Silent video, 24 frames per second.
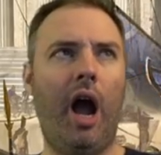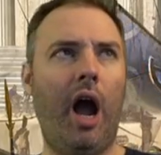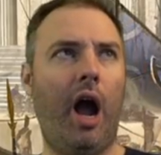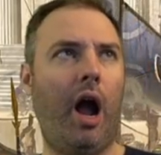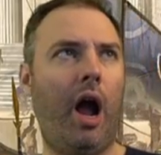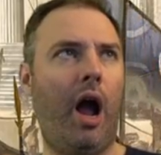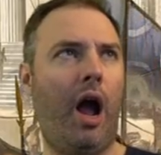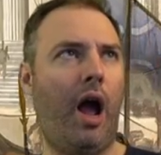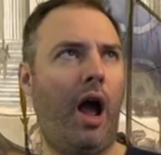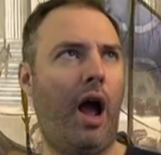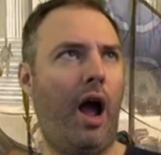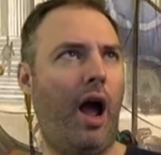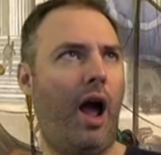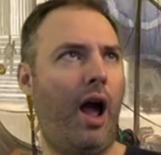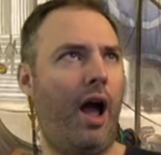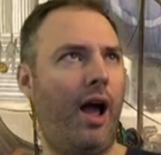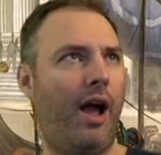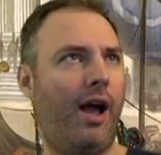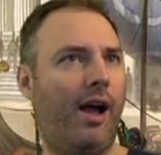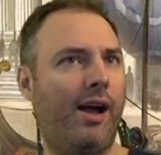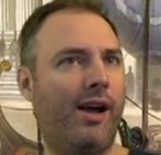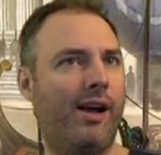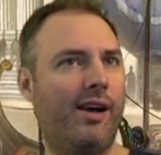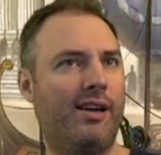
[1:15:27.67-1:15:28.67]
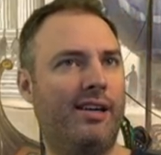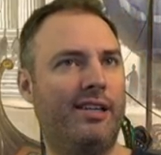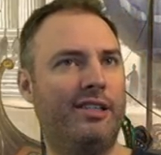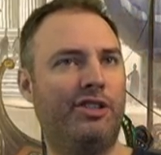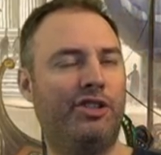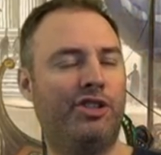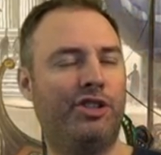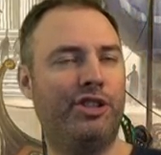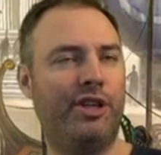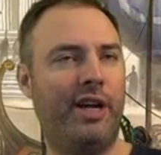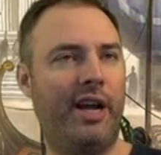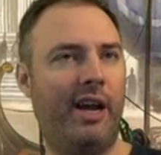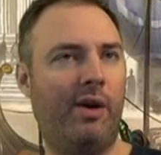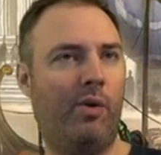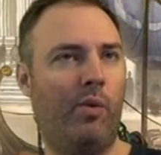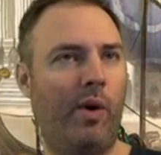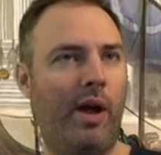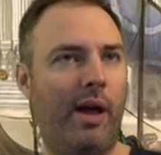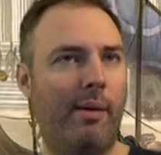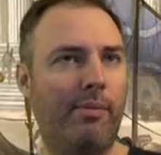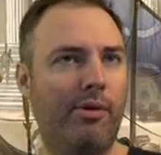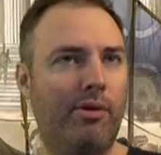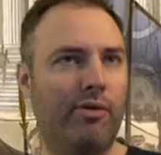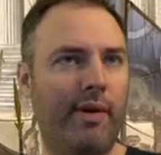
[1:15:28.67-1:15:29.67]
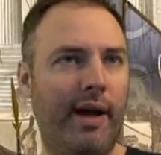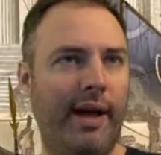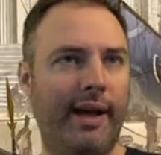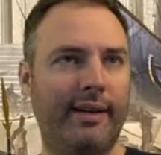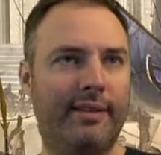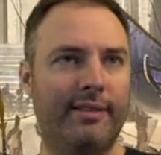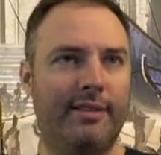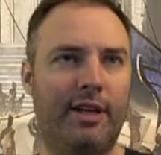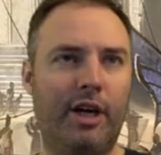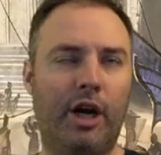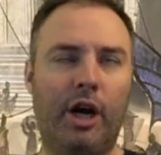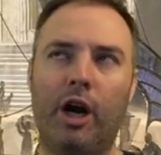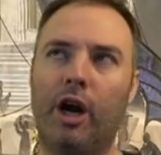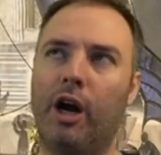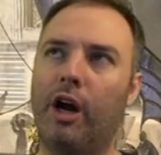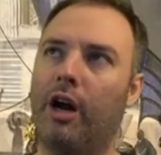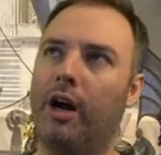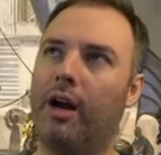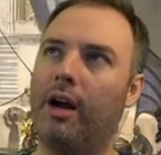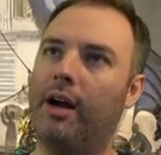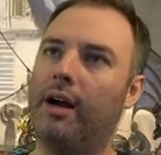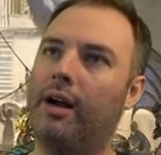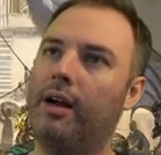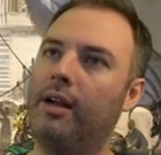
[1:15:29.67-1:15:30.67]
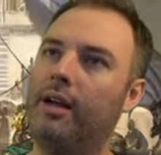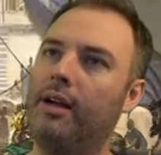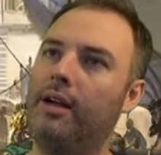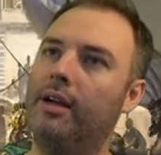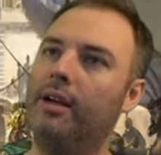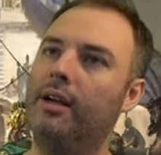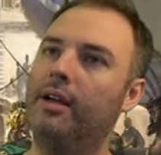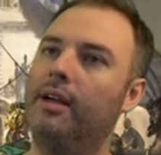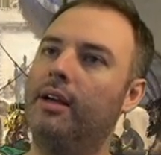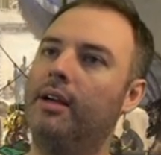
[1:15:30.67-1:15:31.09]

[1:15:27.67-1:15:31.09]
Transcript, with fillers: Ah! Chainweb, Arachnir.